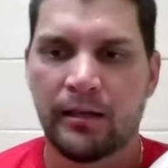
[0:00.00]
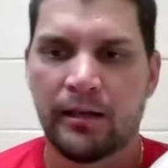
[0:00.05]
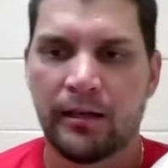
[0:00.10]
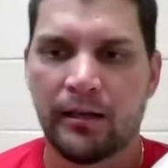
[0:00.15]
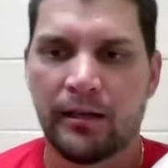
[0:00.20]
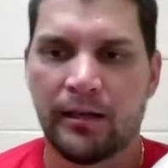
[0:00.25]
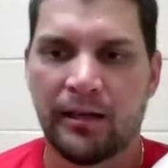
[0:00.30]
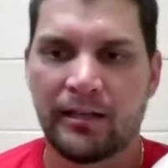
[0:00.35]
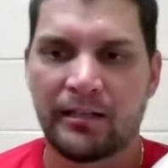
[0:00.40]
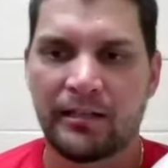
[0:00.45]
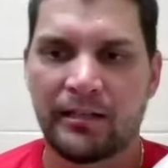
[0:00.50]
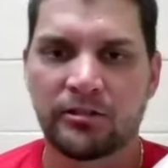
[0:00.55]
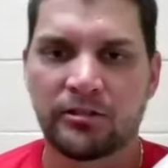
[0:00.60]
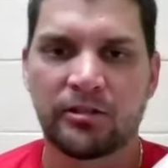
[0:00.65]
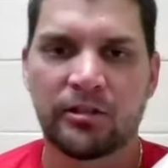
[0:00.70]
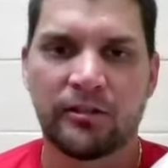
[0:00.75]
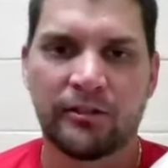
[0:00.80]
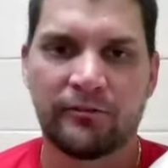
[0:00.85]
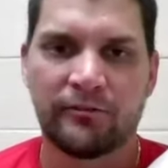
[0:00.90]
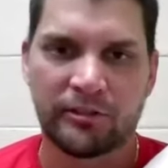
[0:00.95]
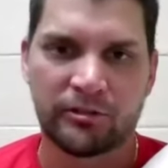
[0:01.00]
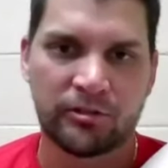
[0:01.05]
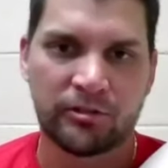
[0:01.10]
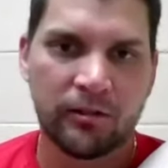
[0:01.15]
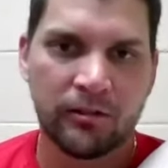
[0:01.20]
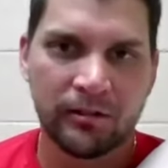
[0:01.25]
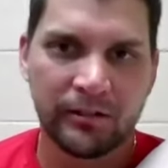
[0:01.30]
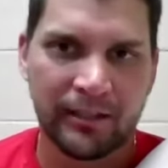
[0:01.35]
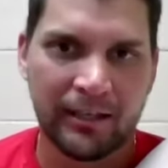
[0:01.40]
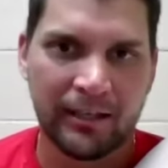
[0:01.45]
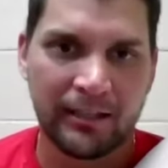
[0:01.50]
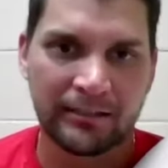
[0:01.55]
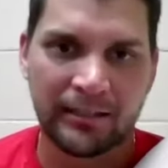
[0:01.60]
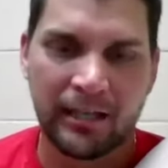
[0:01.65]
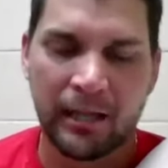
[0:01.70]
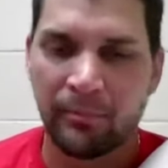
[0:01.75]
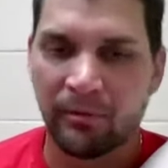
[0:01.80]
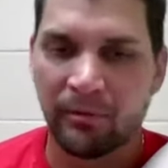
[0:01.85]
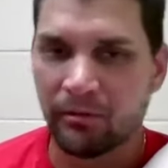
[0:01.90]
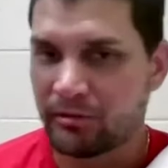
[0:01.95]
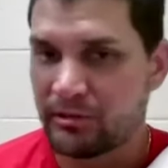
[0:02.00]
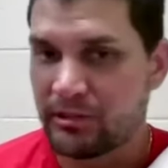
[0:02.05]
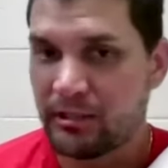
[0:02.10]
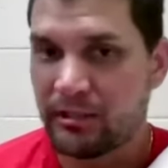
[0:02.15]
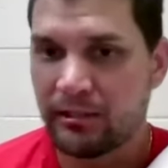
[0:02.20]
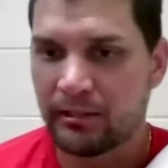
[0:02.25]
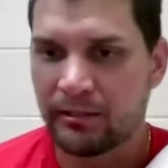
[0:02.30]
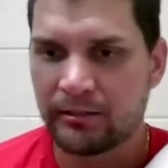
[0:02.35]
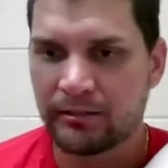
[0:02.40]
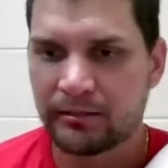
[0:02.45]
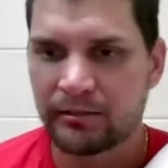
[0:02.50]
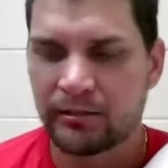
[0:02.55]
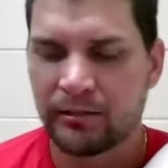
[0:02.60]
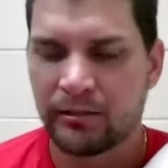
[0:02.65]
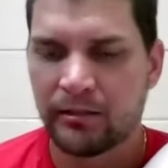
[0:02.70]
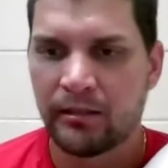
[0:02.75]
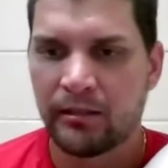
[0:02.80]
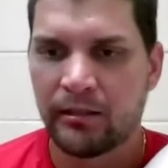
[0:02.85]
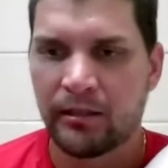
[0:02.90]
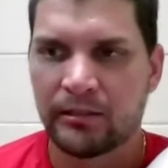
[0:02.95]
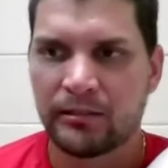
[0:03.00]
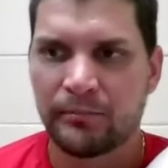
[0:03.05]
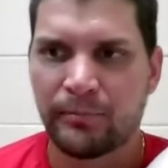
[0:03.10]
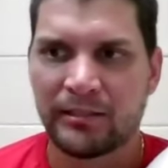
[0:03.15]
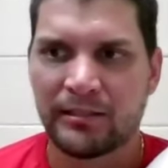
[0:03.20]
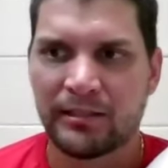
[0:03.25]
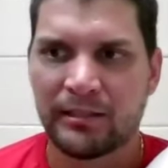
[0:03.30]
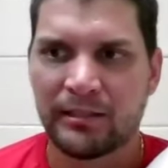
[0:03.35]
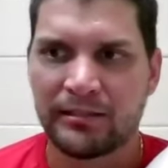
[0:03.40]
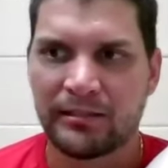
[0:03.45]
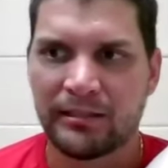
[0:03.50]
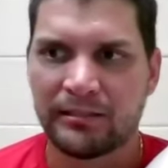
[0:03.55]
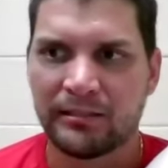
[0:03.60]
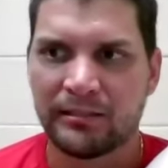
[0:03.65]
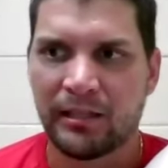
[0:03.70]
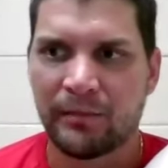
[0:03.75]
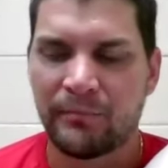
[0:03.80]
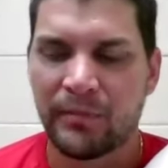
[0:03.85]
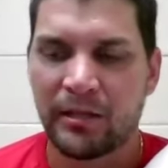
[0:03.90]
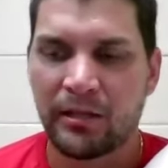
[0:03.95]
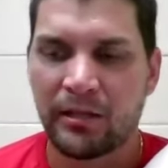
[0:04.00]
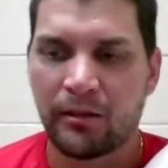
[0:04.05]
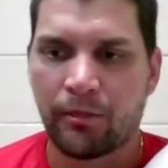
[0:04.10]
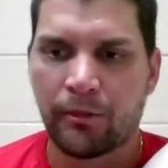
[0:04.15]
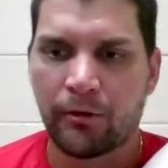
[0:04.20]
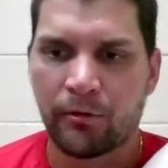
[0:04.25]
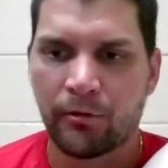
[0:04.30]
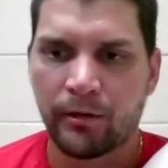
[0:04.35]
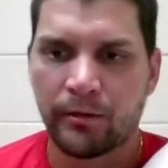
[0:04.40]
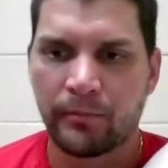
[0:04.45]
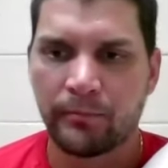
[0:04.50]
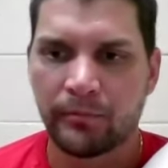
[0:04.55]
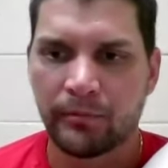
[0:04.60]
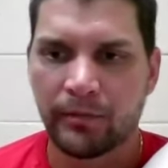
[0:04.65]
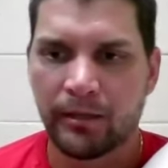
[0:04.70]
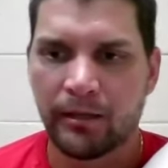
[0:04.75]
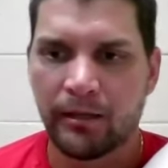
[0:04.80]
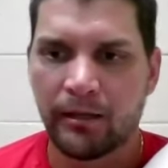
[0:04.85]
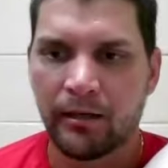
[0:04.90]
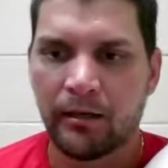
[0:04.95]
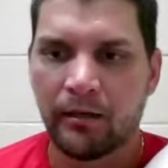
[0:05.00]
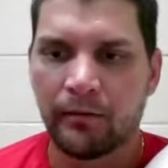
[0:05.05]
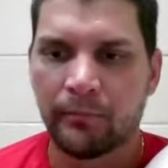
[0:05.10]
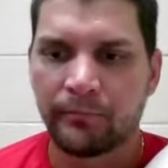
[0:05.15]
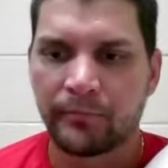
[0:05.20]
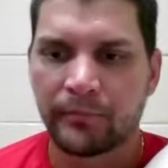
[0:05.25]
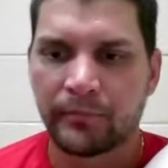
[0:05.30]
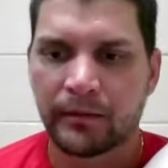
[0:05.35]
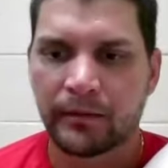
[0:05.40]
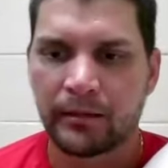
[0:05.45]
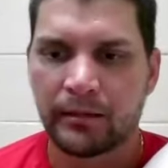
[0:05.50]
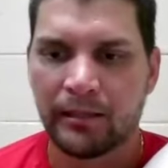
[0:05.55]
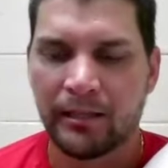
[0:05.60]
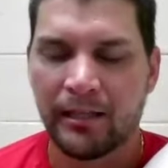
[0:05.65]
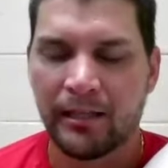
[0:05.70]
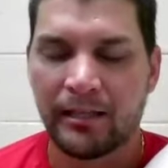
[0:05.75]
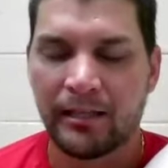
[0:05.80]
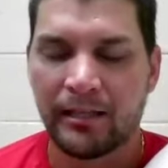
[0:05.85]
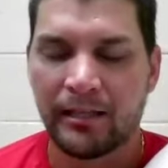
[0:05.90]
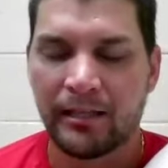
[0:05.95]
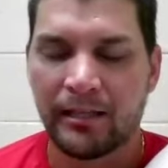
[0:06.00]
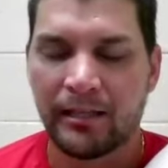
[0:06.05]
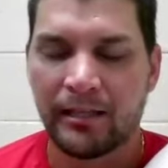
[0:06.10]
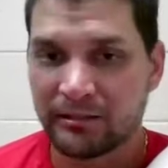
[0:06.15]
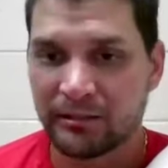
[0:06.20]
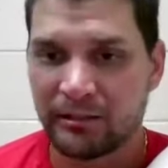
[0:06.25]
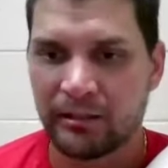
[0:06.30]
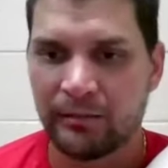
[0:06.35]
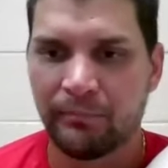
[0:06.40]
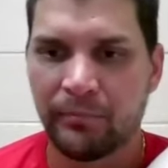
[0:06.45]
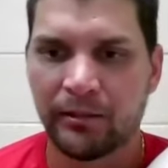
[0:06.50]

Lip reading: I saw the result the last couple of years, especially since I've been throwing less velocity.